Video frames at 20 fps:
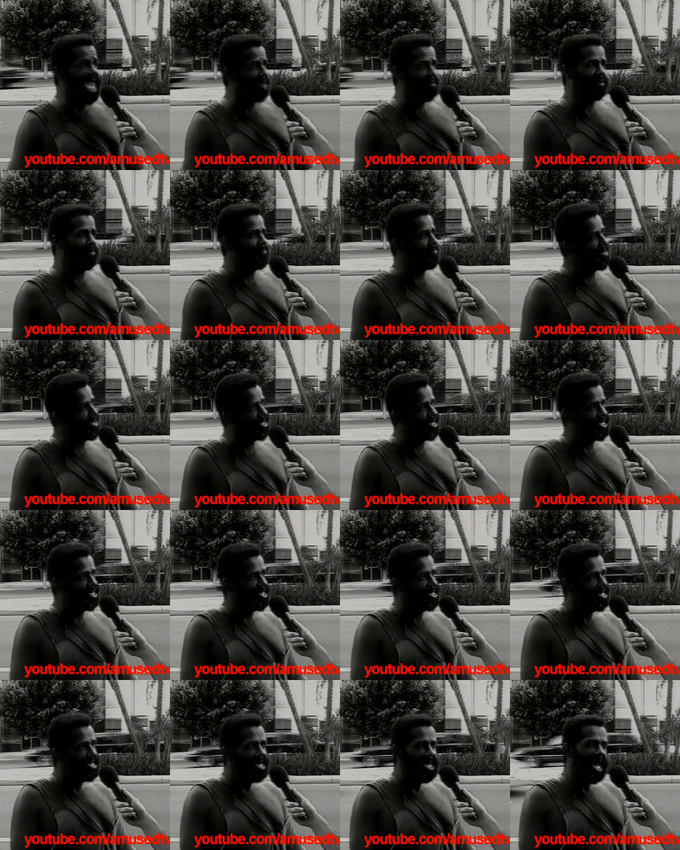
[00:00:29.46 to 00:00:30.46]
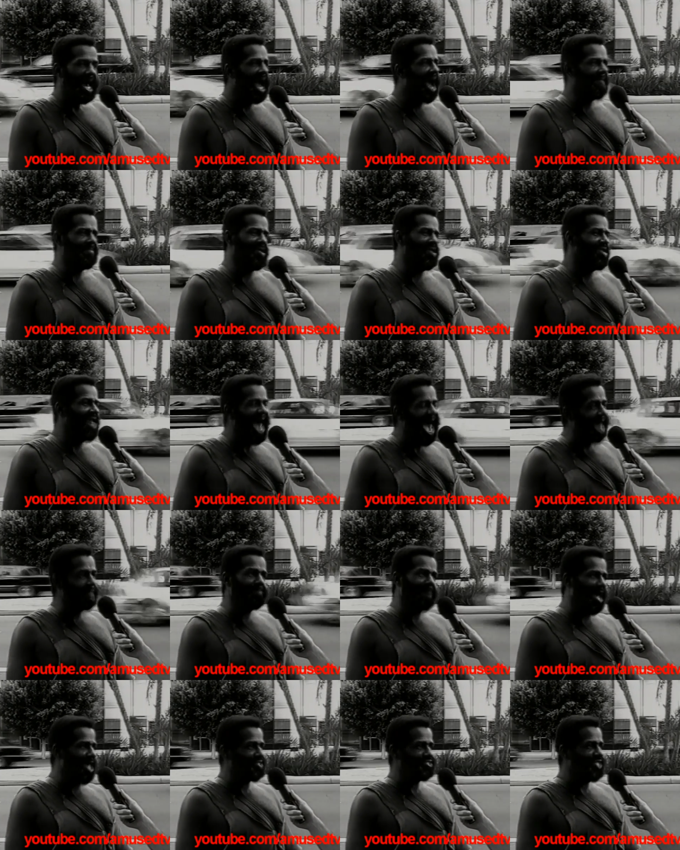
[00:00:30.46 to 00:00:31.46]
with me. I denied
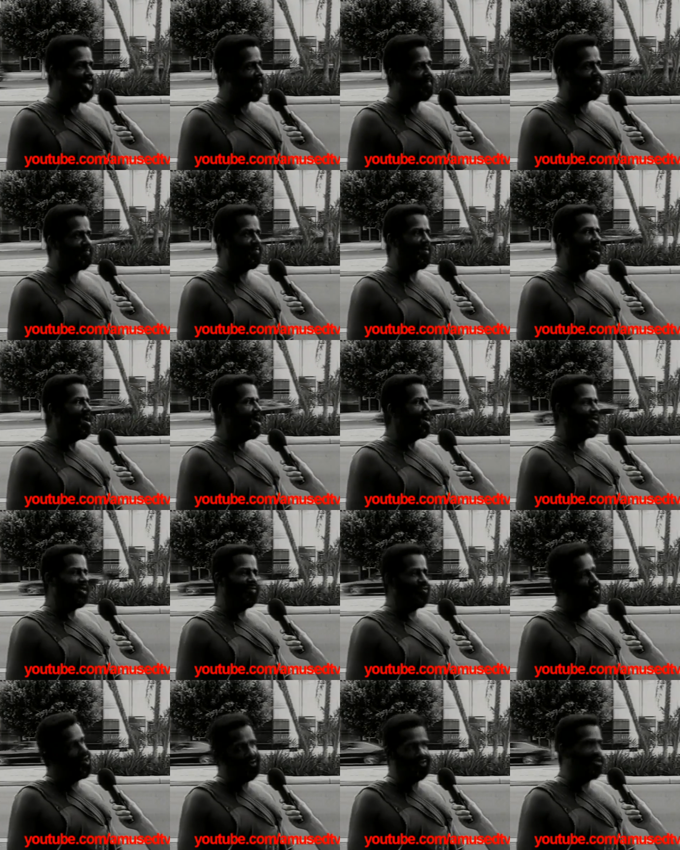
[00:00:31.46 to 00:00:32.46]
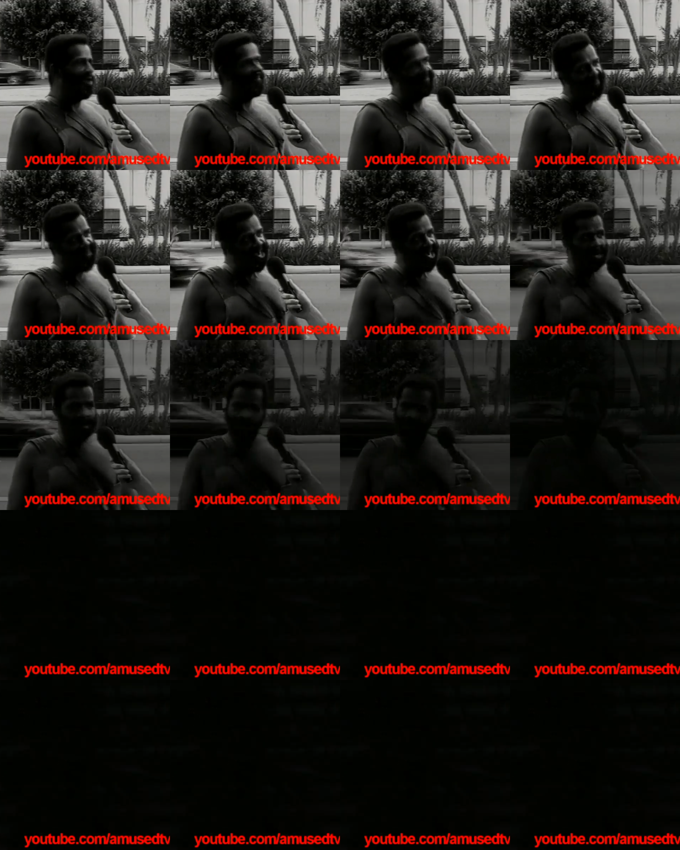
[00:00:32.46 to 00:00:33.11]
myself the duty the feel.